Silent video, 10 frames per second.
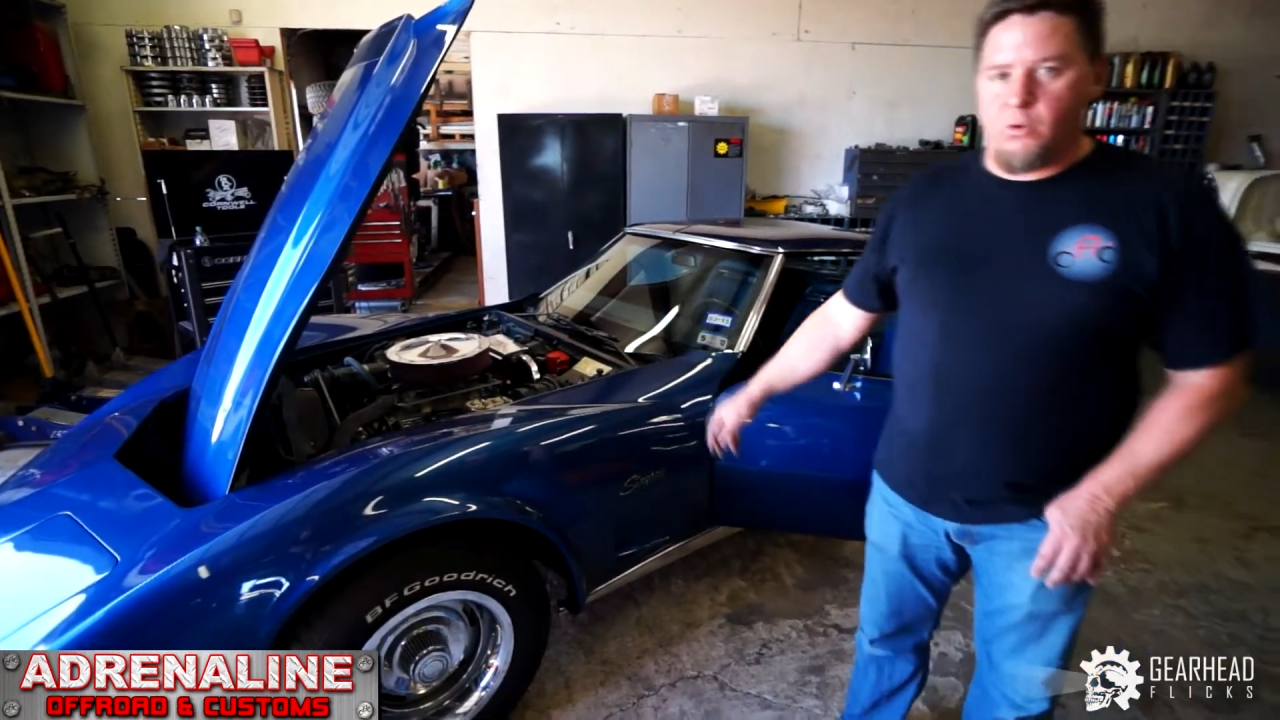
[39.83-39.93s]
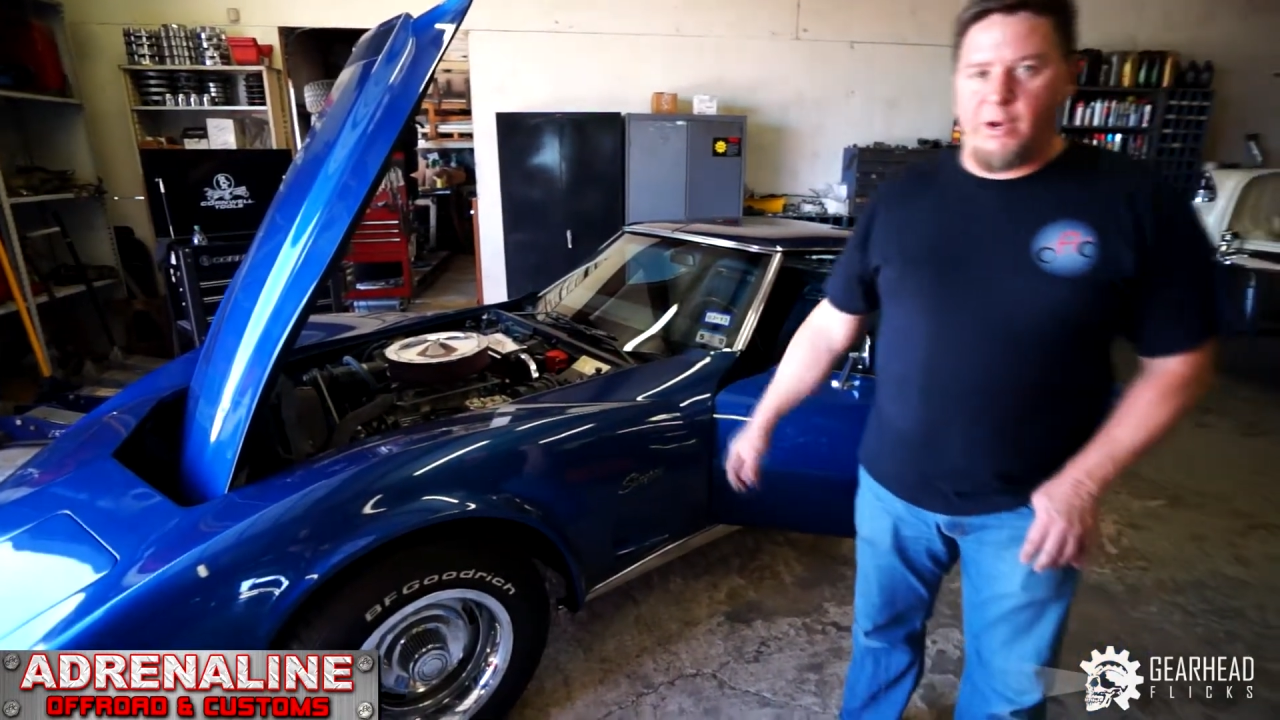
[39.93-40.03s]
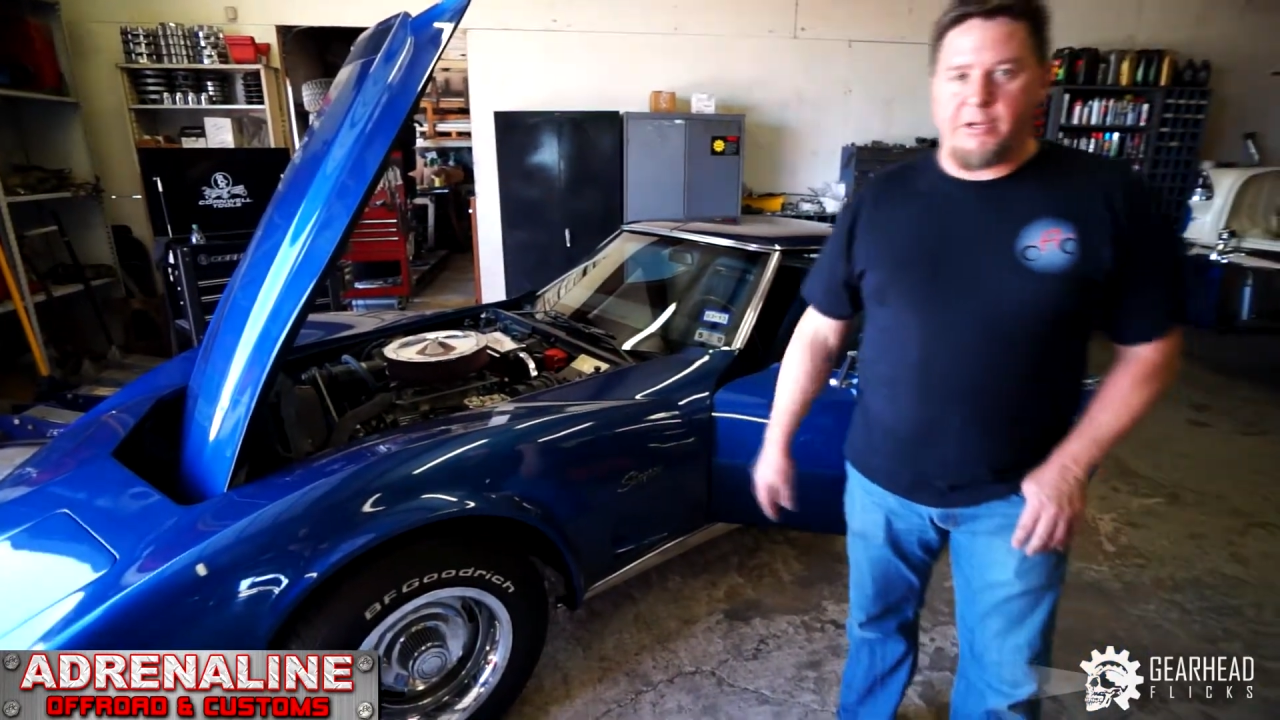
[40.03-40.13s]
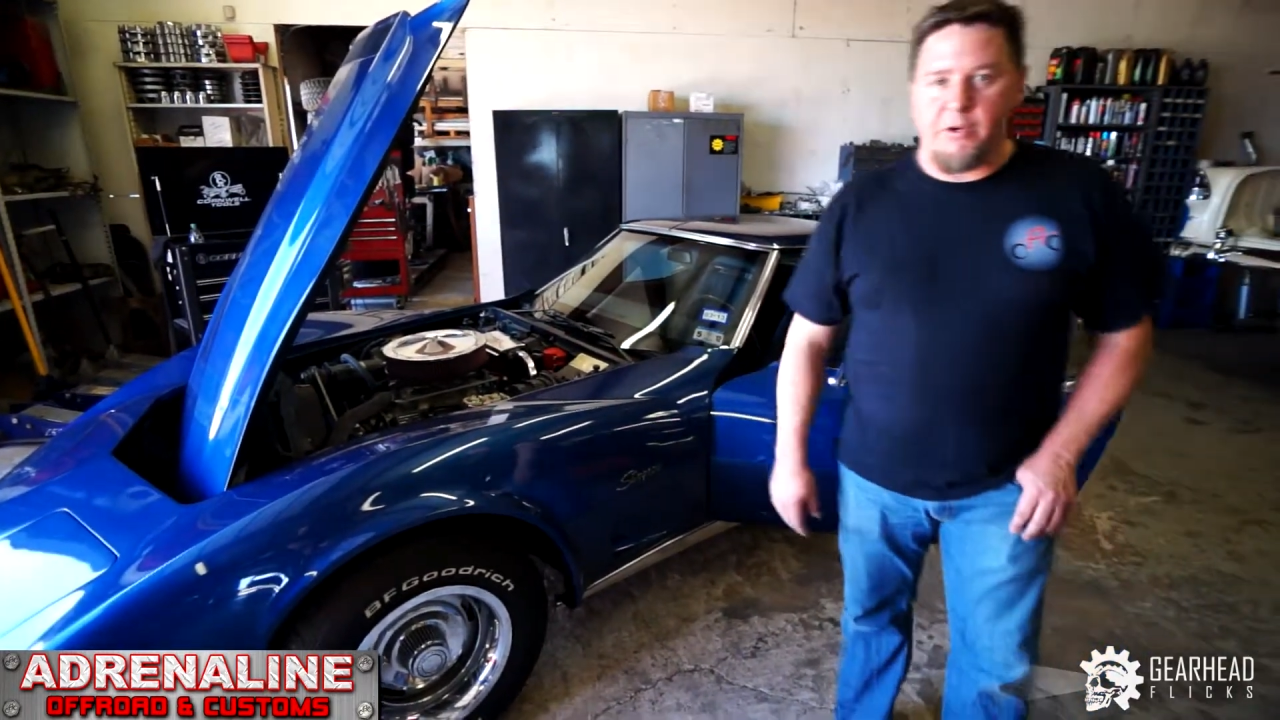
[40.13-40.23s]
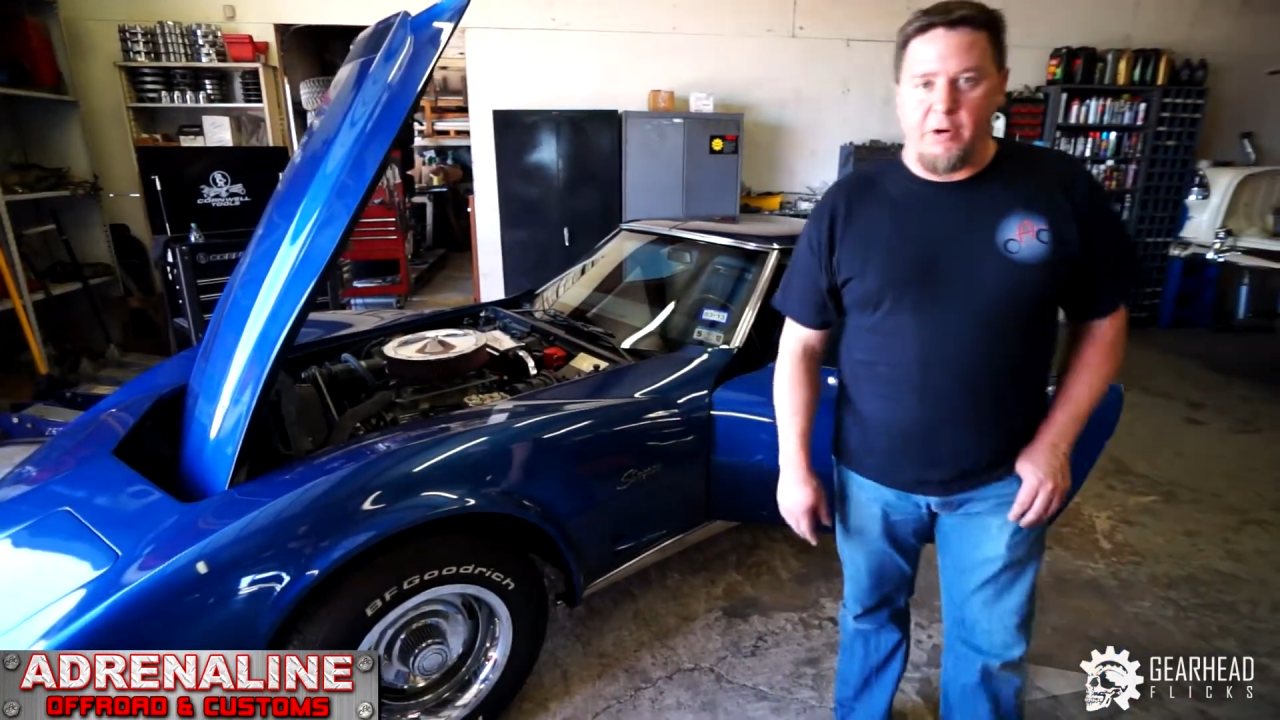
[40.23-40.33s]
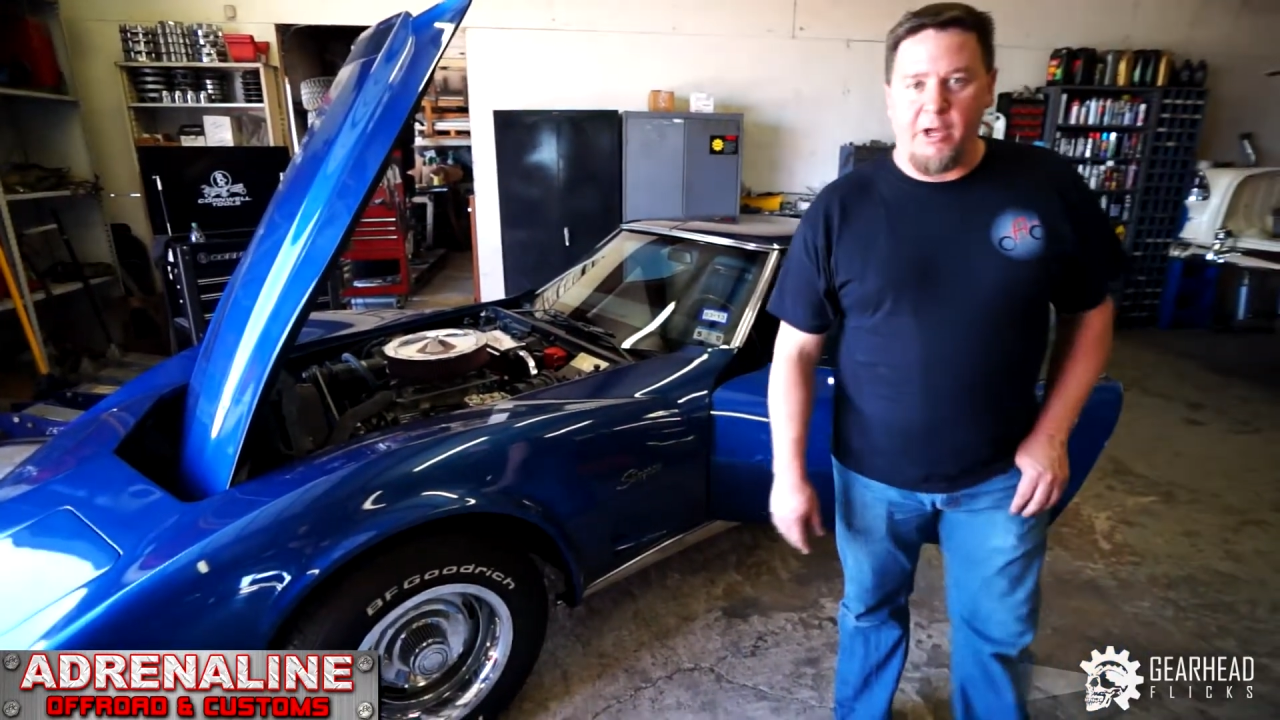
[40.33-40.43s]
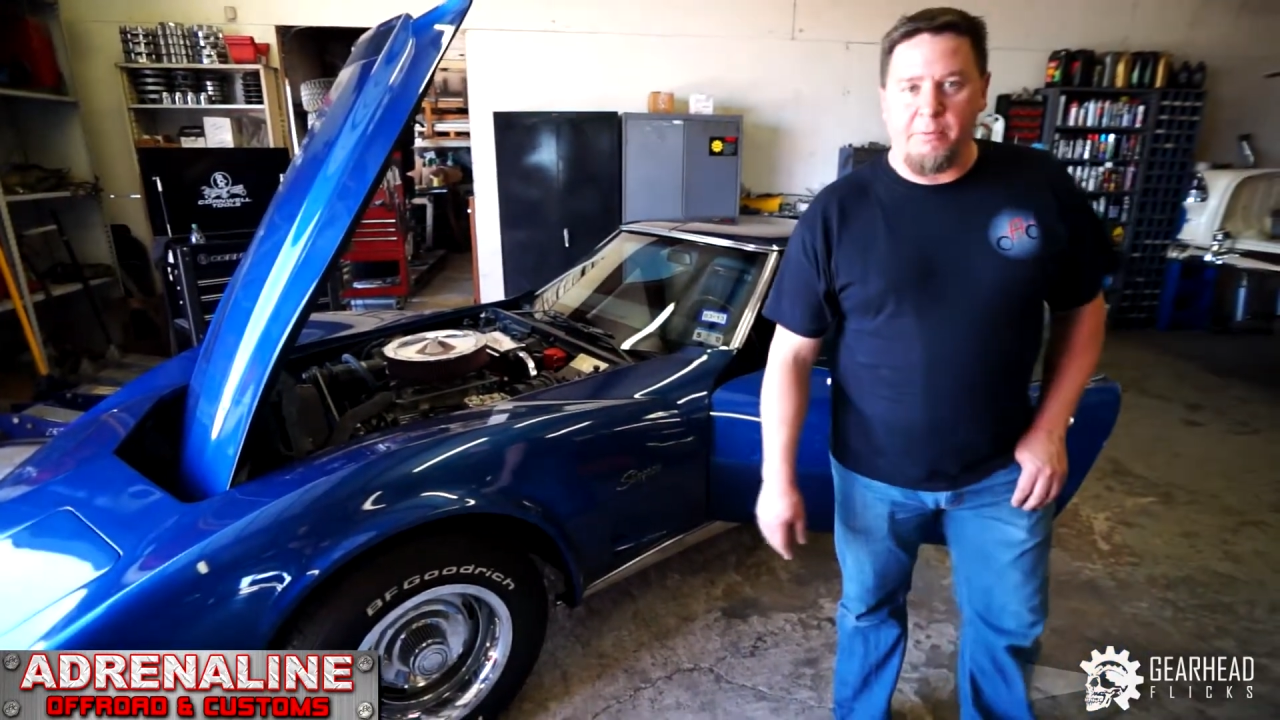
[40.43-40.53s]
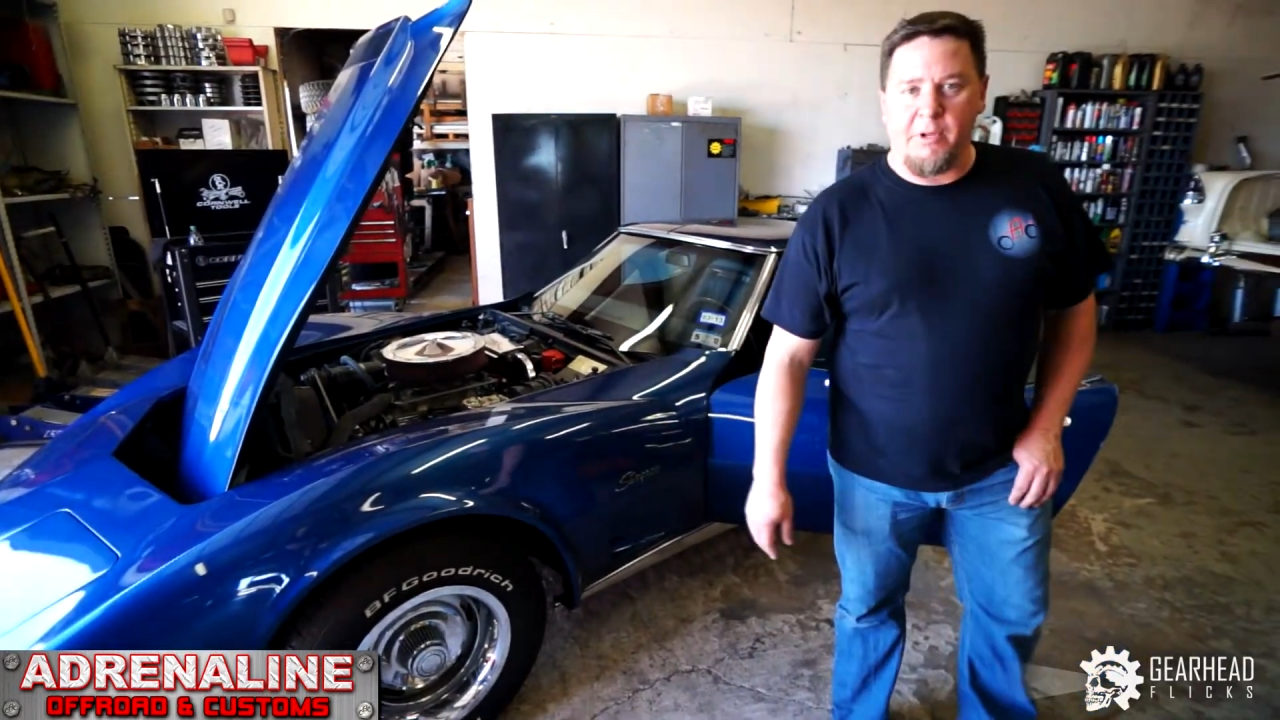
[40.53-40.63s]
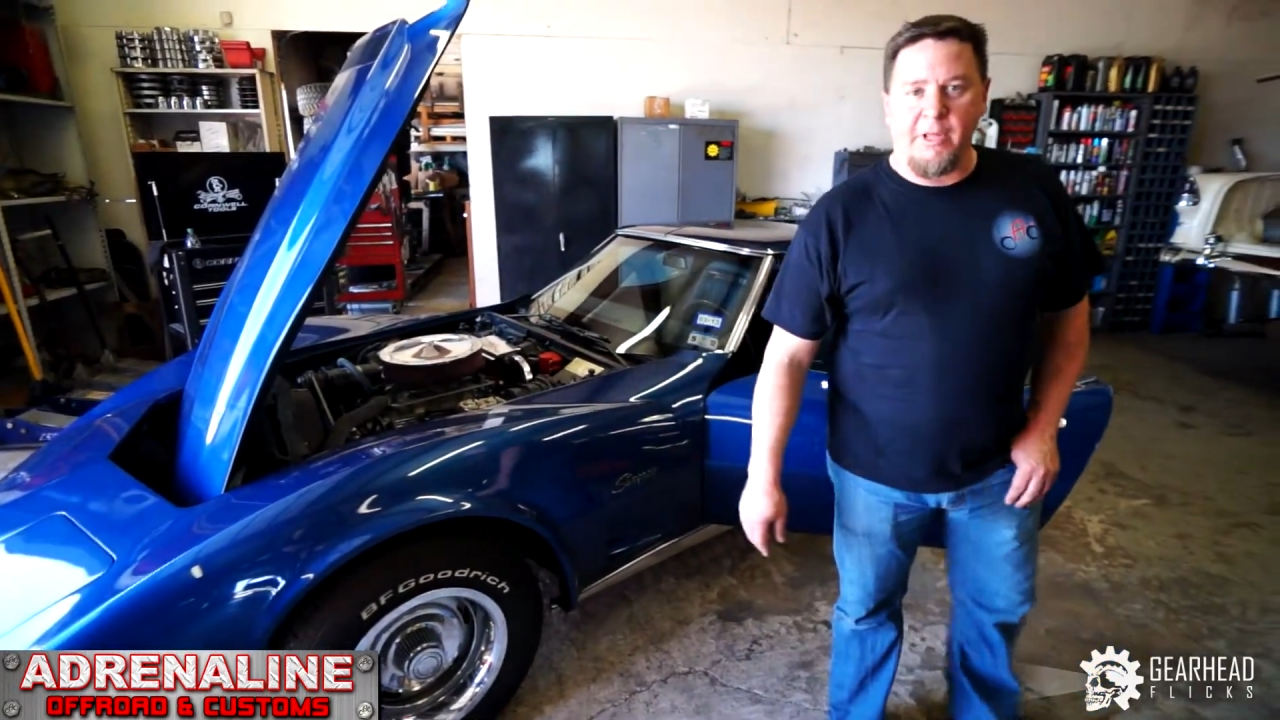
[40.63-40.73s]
quick tune-up,